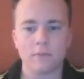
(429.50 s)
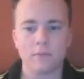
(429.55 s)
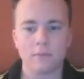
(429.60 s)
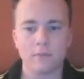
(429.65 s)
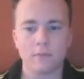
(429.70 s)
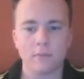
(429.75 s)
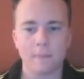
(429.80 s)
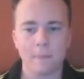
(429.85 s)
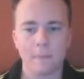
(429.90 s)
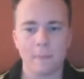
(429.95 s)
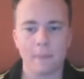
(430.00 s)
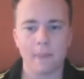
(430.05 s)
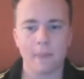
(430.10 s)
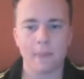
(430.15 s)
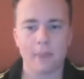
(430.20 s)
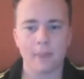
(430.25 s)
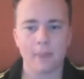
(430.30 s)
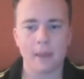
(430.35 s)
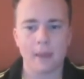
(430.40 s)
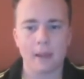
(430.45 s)

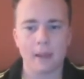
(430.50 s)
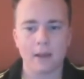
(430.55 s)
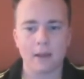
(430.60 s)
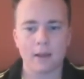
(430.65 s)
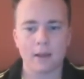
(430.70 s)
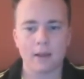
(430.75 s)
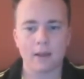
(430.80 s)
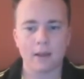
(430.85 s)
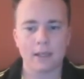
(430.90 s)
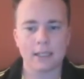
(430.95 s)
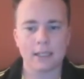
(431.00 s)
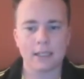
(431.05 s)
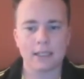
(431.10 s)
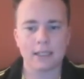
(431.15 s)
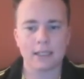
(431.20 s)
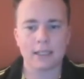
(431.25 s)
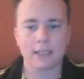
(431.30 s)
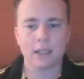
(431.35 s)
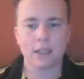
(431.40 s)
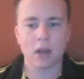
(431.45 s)

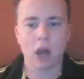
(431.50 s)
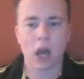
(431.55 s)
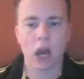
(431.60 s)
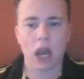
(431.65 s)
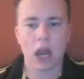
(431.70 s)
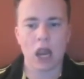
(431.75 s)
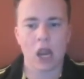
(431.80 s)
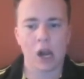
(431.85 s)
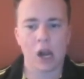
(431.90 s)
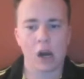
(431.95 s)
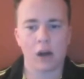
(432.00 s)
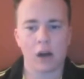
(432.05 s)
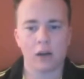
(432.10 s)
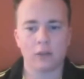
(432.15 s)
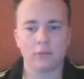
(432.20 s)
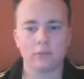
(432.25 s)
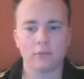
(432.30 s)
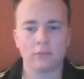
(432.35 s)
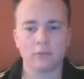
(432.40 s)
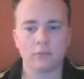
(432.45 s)

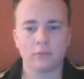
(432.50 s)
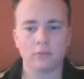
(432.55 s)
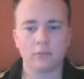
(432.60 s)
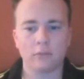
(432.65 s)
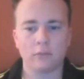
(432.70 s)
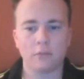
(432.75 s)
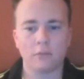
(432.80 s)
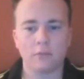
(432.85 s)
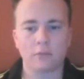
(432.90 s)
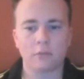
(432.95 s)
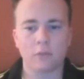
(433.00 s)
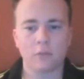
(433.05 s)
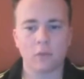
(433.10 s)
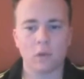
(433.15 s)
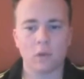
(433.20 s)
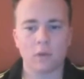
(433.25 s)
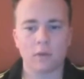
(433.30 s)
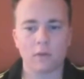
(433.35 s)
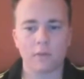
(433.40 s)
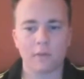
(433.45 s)
No words are spoken by the person on screen.